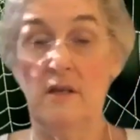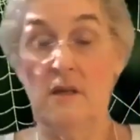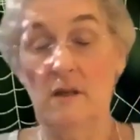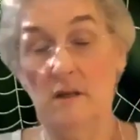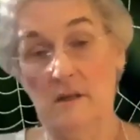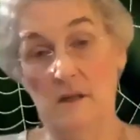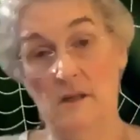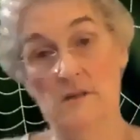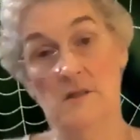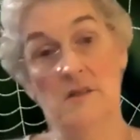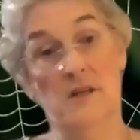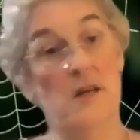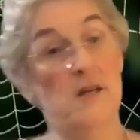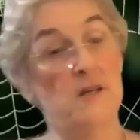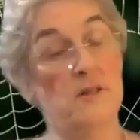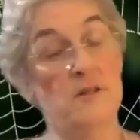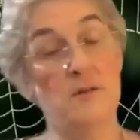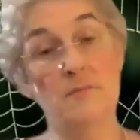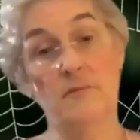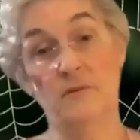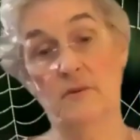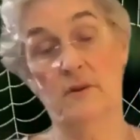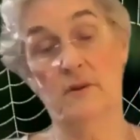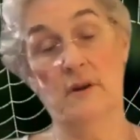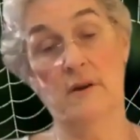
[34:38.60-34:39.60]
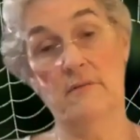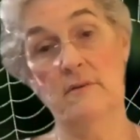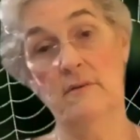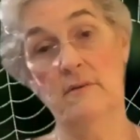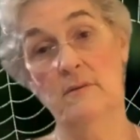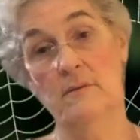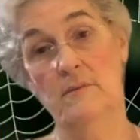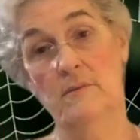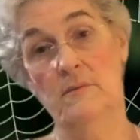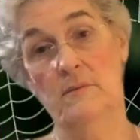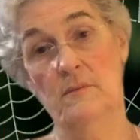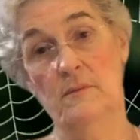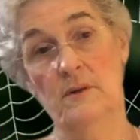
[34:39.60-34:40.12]
change them for every
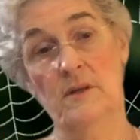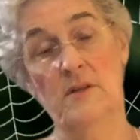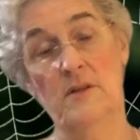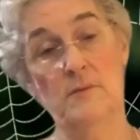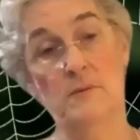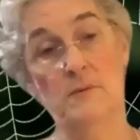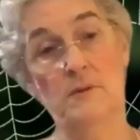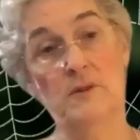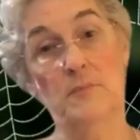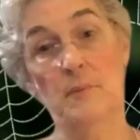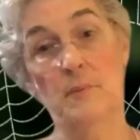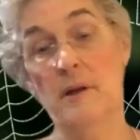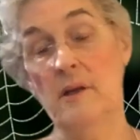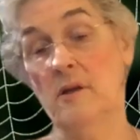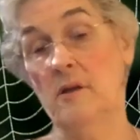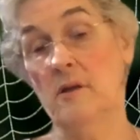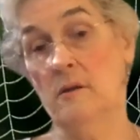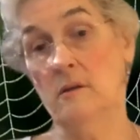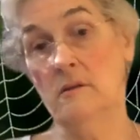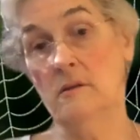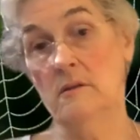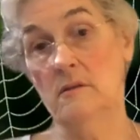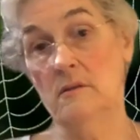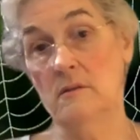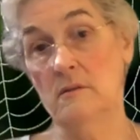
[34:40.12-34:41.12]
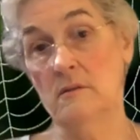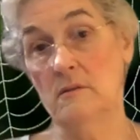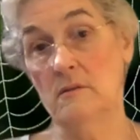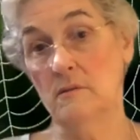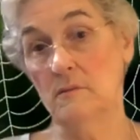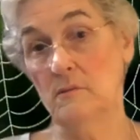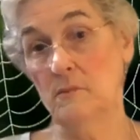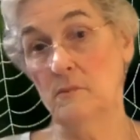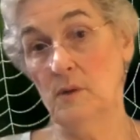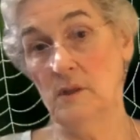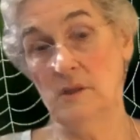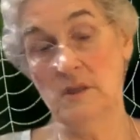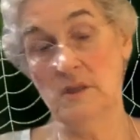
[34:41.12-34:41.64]
ritual depending on
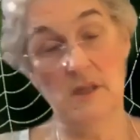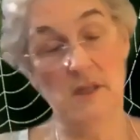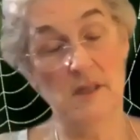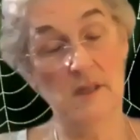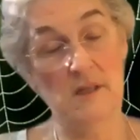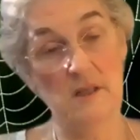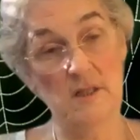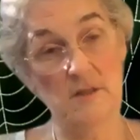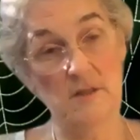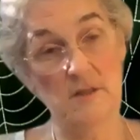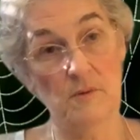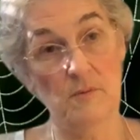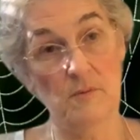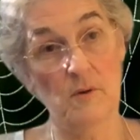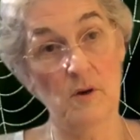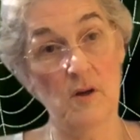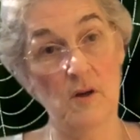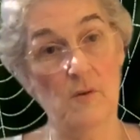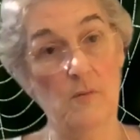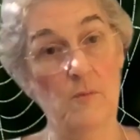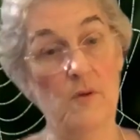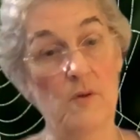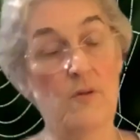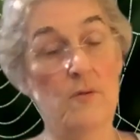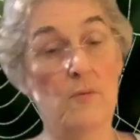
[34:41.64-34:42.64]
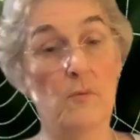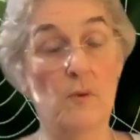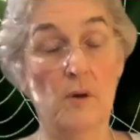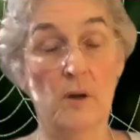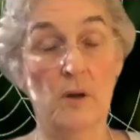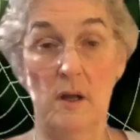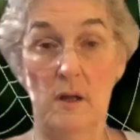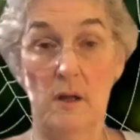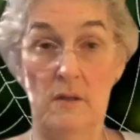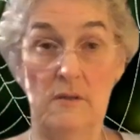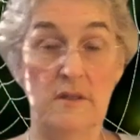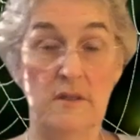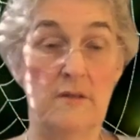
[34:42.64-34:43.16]
what deities we're working with, what
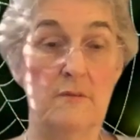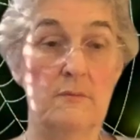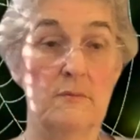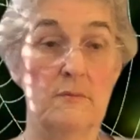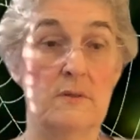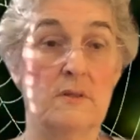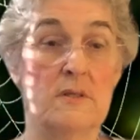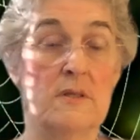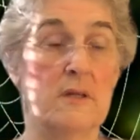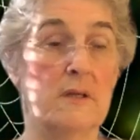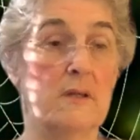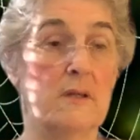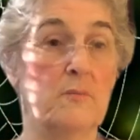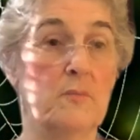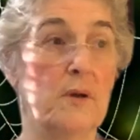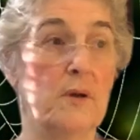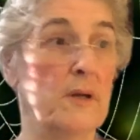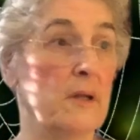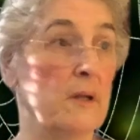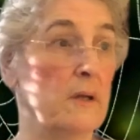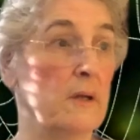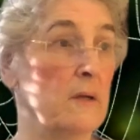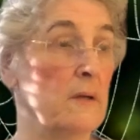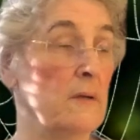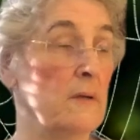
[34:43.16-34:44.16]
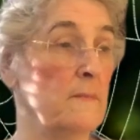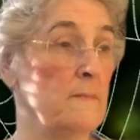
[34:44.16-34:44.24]
holiday we're celebrating.